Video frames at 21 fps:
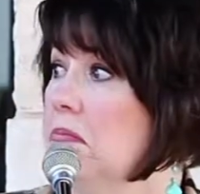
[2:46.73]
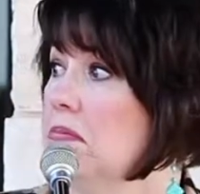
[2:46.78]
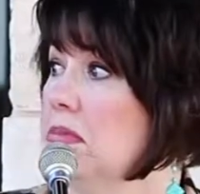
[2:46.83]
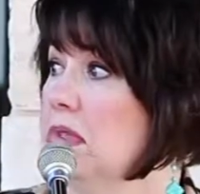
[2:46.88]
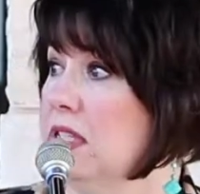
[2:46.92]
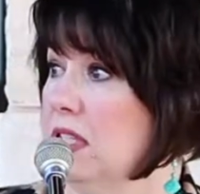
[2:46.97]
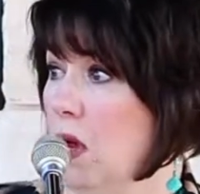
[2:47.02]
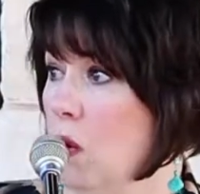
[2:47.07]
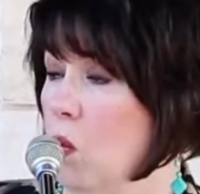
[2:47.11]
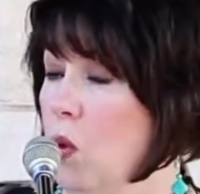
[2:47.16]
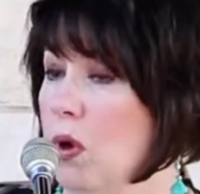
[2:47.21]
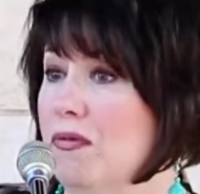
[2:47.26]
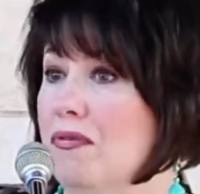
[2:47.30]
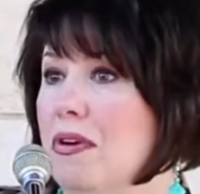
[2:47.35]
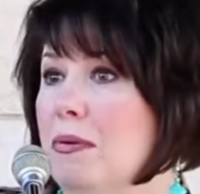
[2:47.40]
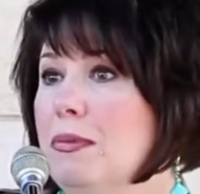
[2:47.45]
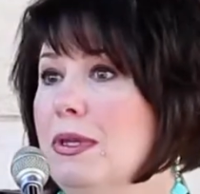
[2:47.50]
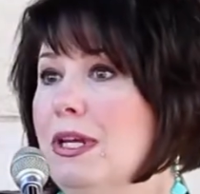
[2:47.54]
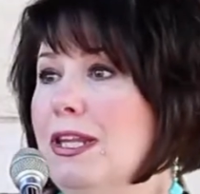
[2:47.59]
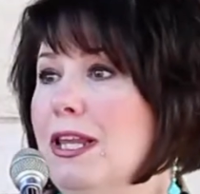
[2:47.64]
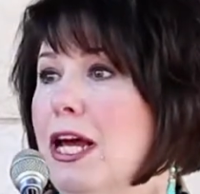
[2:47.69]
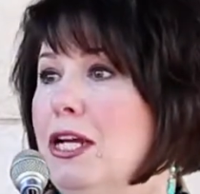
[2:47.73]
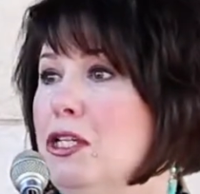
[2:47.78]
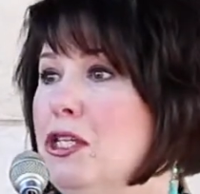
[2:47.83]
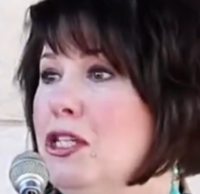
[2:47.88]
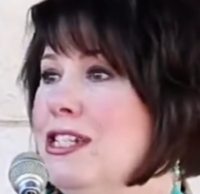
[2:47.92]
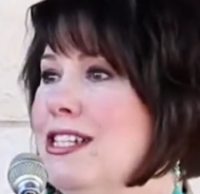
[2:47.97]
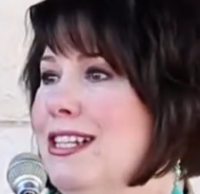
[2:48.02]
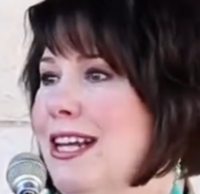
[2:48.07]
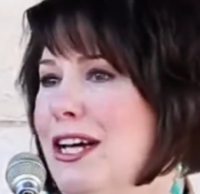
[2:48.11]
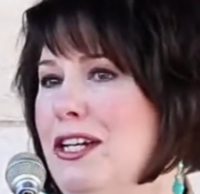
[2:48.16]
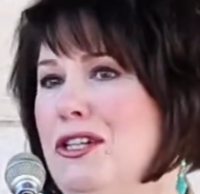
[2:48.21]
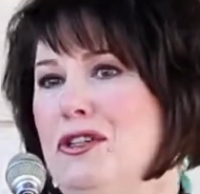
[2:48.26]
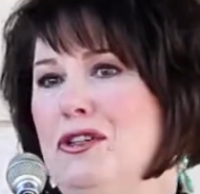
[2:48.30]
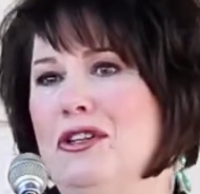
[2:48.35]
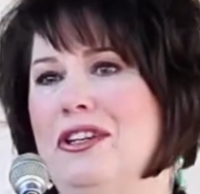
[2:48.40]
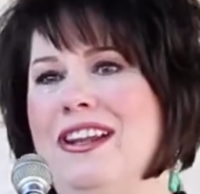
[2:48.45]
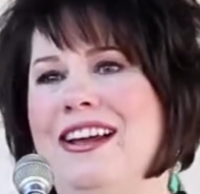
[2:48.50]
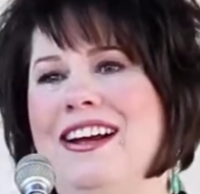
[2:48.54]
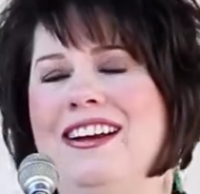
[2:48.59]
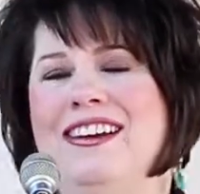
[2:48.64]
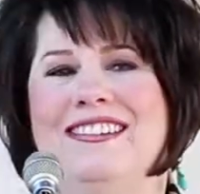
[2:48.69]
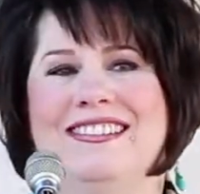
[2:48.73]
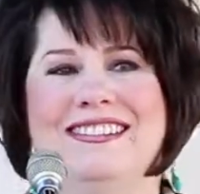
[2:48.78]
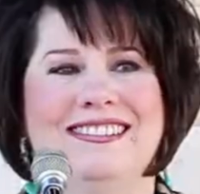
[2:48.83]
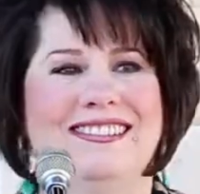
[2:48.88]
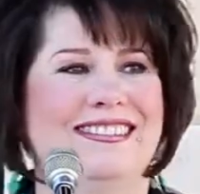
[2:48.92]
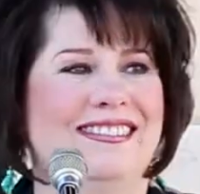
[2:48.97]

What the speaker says: someone from the legislature there.